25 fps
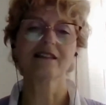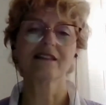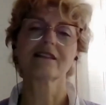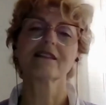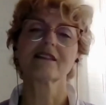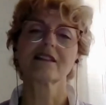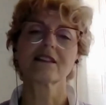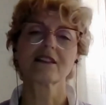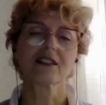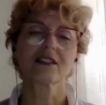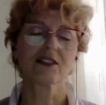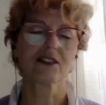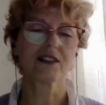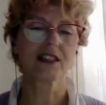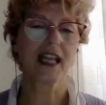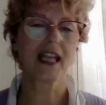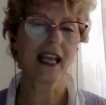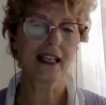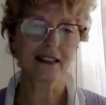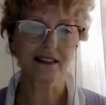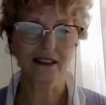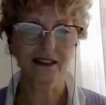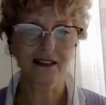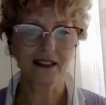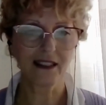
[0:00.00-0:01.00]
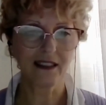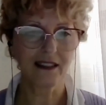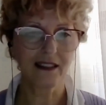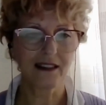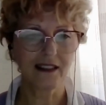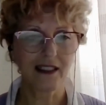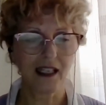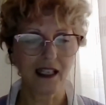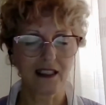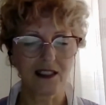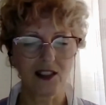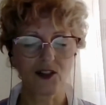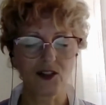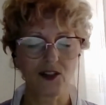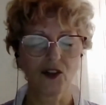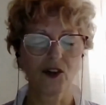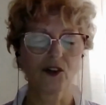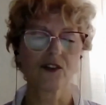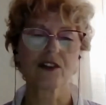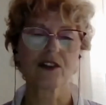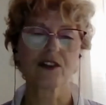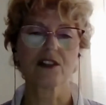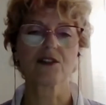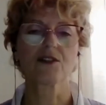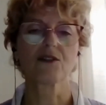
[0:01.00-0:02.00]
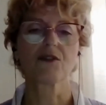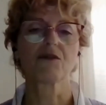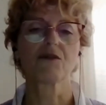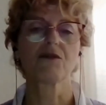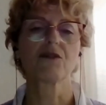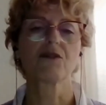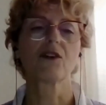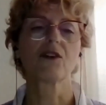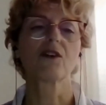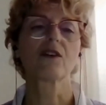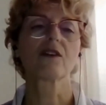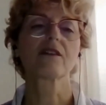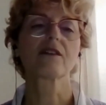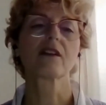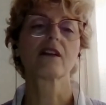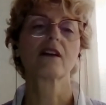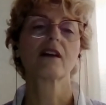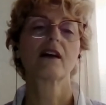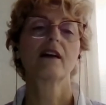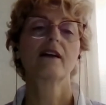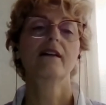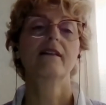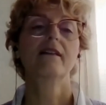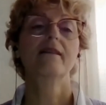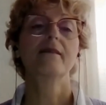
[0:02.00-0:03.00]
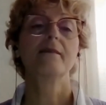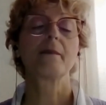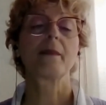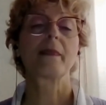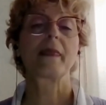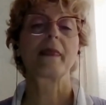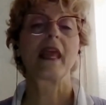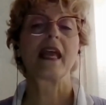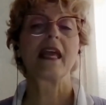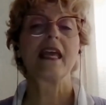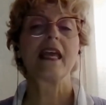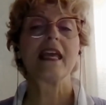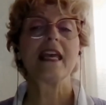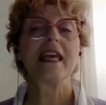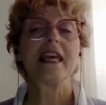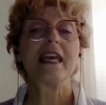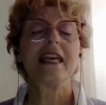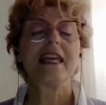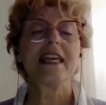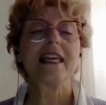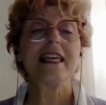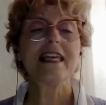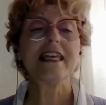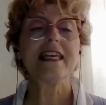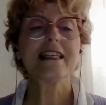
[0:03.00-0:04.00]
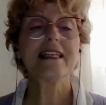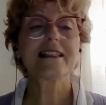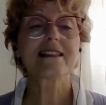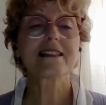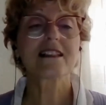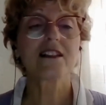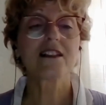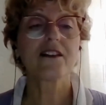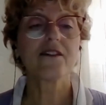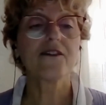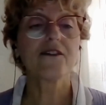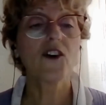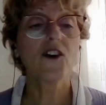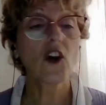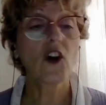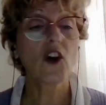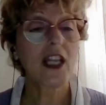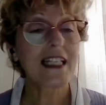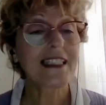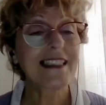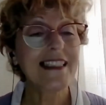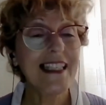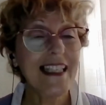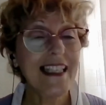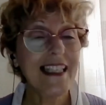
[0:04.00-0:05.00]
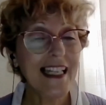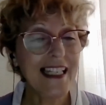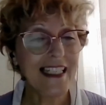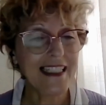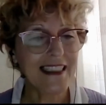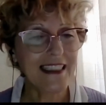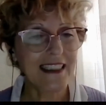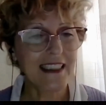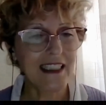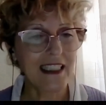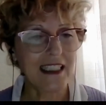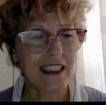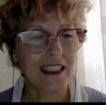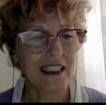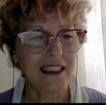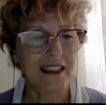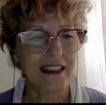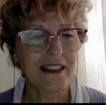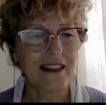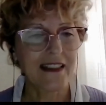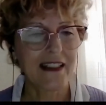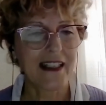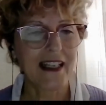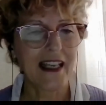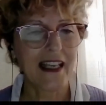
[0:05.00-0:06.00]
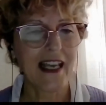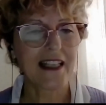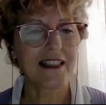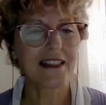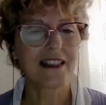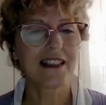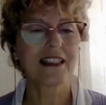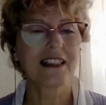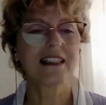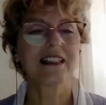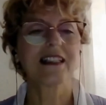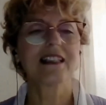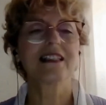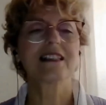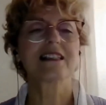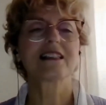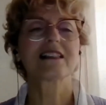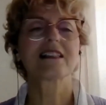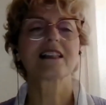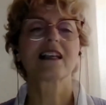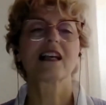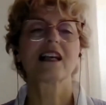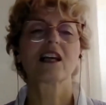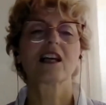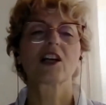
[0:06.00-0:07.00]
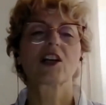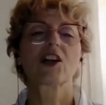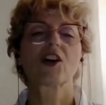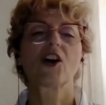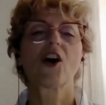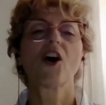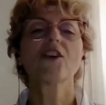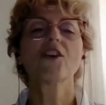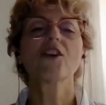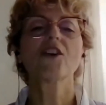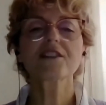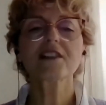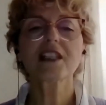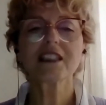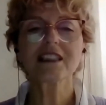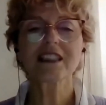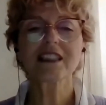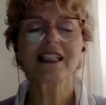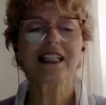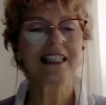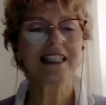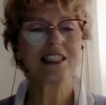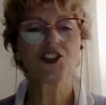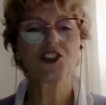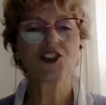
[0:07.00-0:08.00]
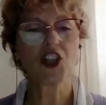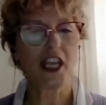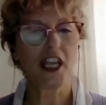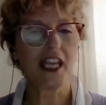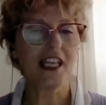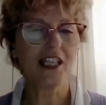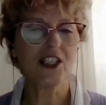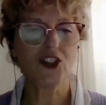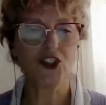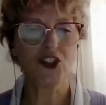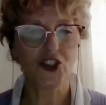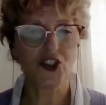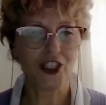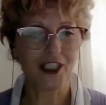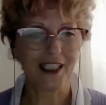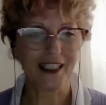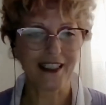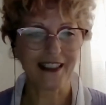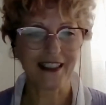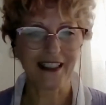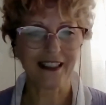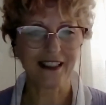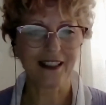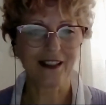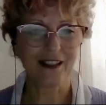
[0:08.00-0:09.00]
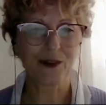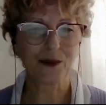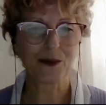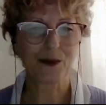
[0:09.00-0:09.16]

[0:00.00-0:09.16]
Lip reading: interconnected, and so on and so forth. Its volatility, as it is constantly changing,